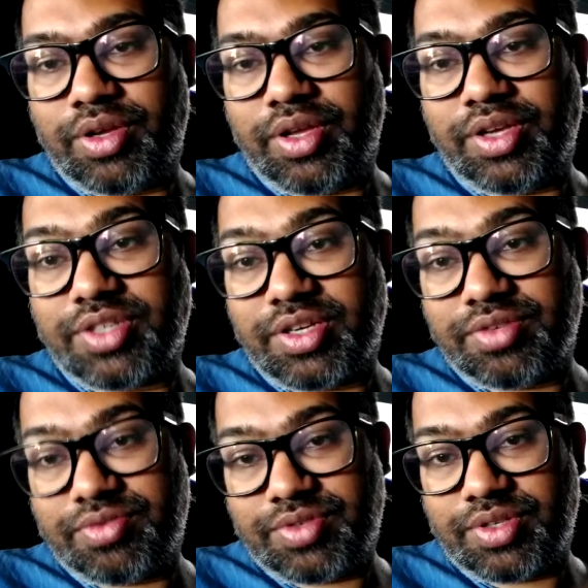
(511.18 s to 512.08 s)

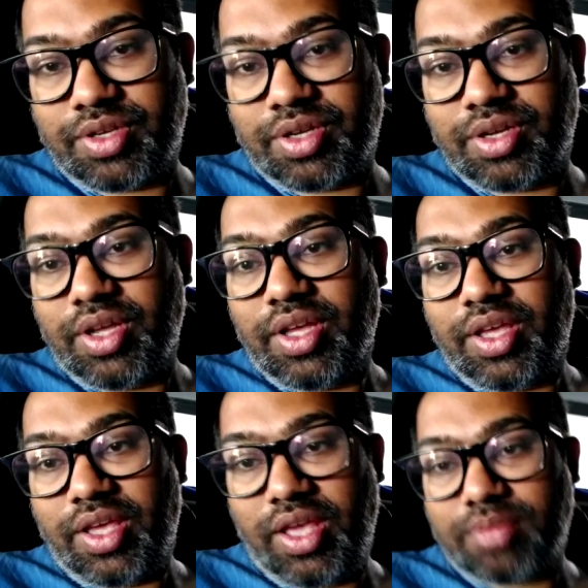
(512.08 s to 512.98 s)
initiatives
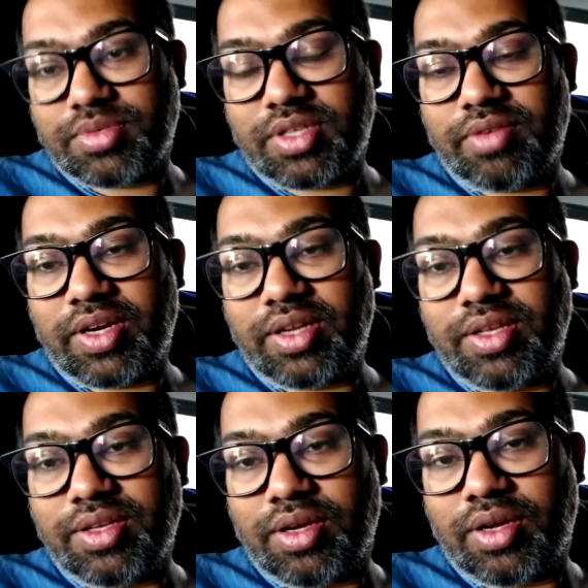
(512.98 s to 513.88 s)
he himself
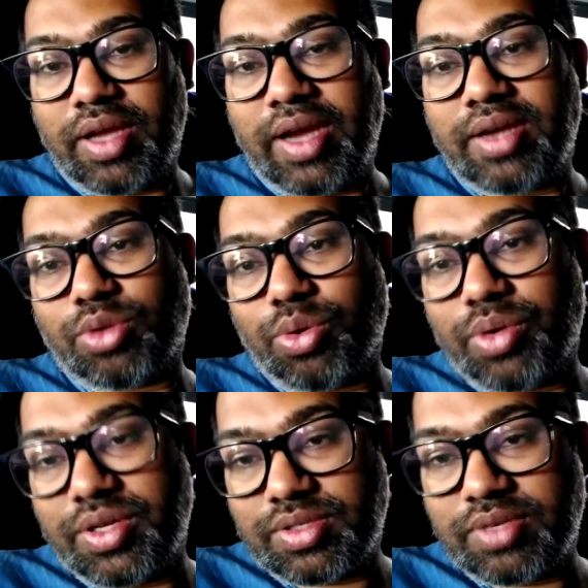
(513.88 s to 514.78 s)
and through
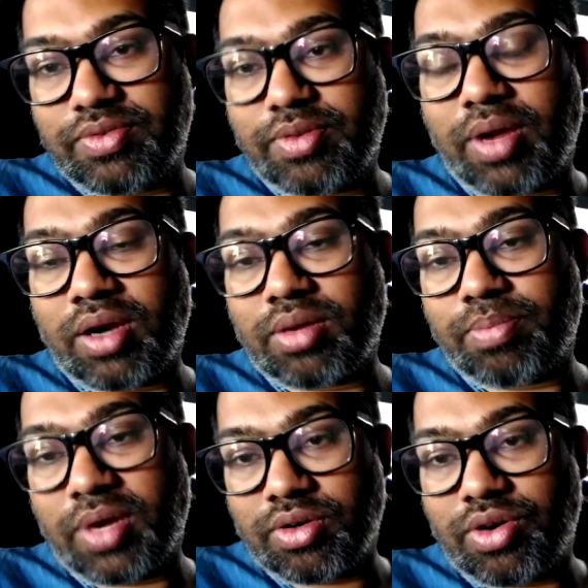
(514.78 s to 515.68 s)
his different
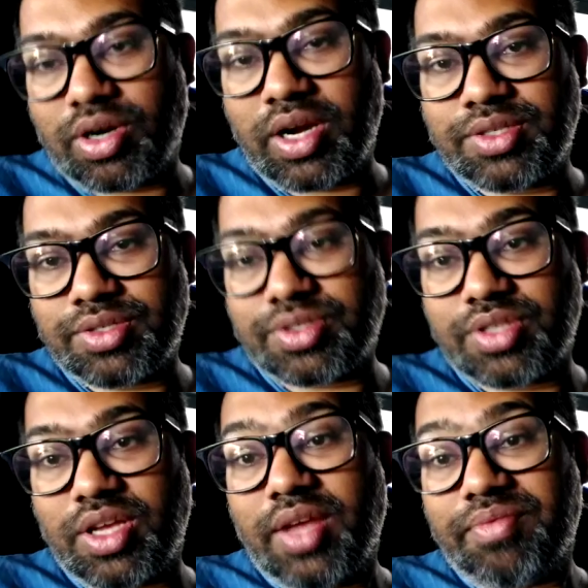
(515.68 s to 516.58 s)
partner organizations
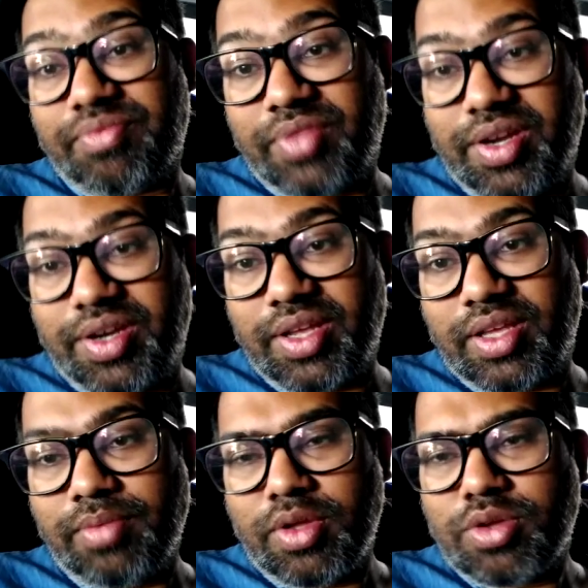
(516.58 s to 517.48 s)
they are
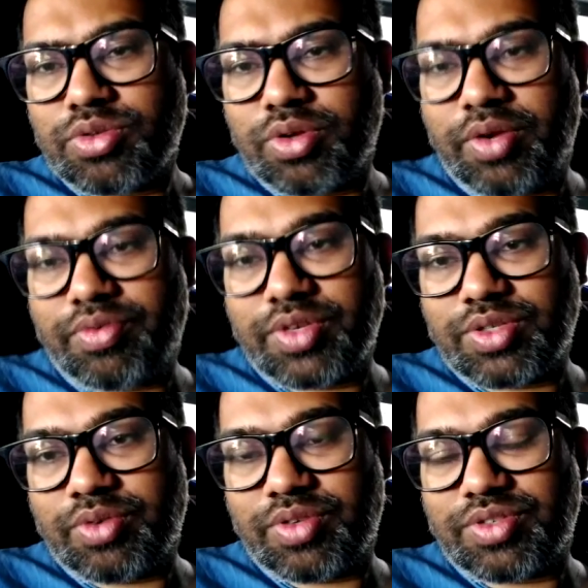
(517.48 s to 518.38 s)
taking. So it
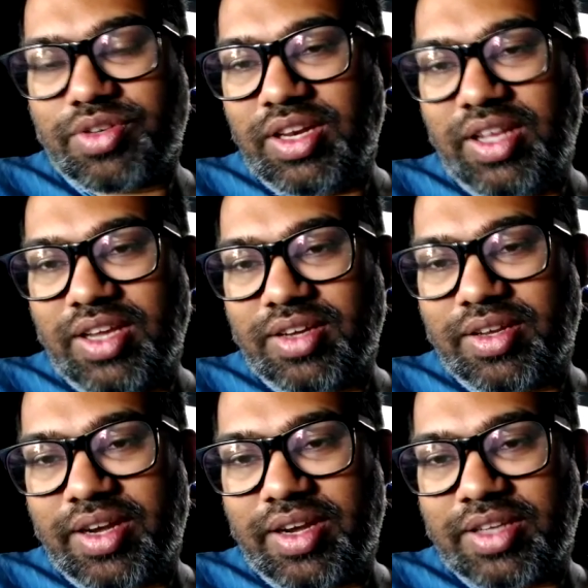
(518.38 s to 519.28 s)
was really a
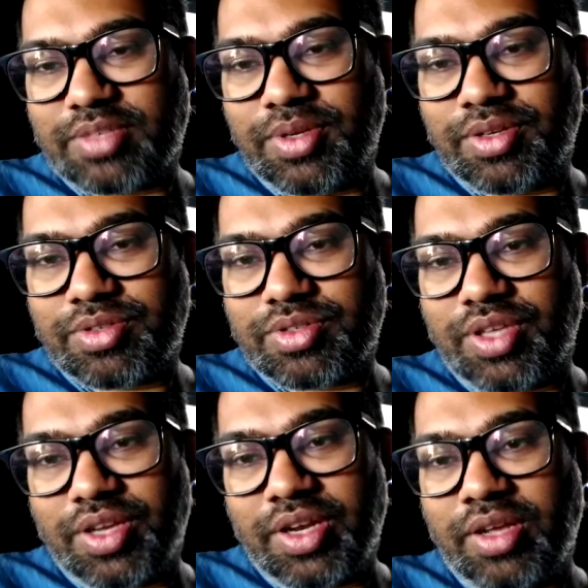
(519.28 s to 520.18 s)
great experience
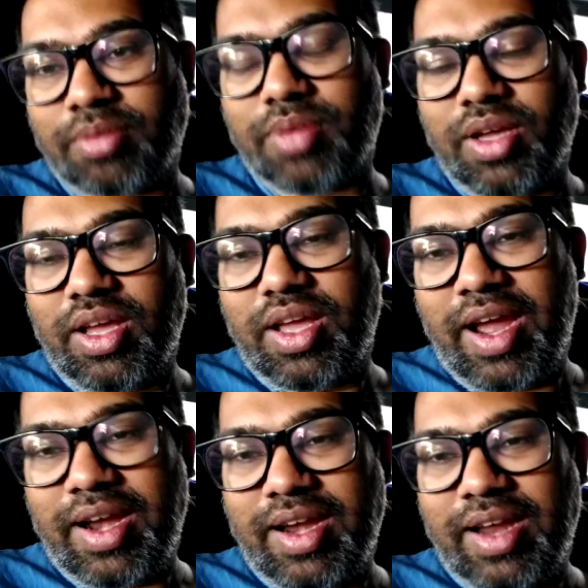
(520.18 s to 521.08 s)
hearing him,
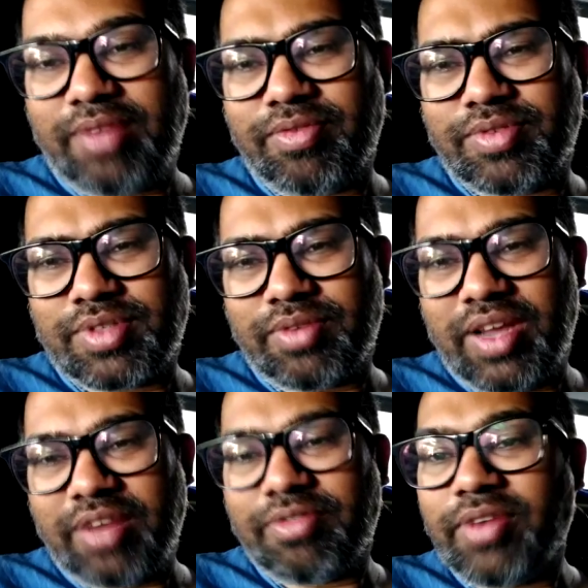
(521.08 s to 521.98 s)
and
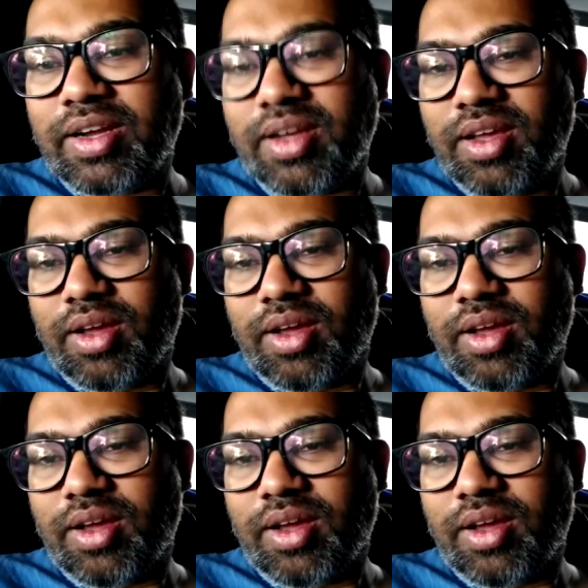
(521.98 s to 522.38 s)
somewhere I felt